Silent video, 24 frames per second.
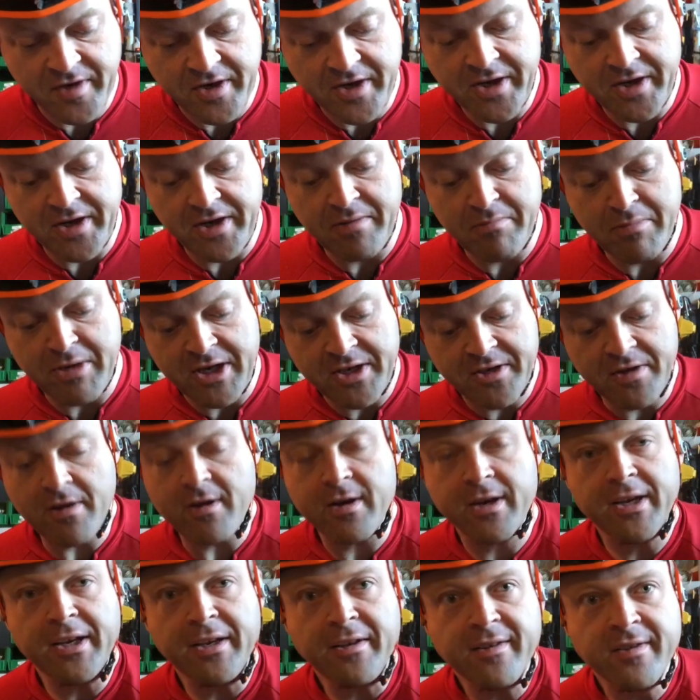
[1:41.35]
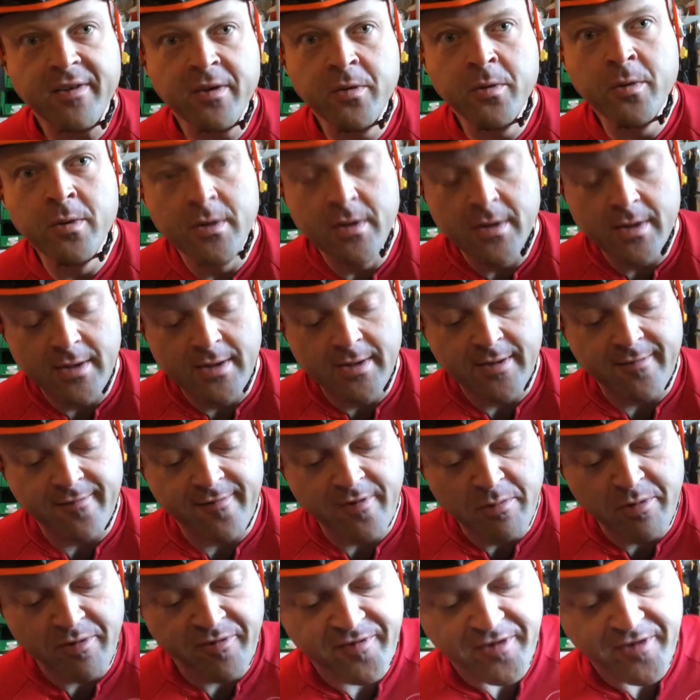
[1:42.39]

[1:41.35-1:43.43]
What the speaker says: getting my talking to from a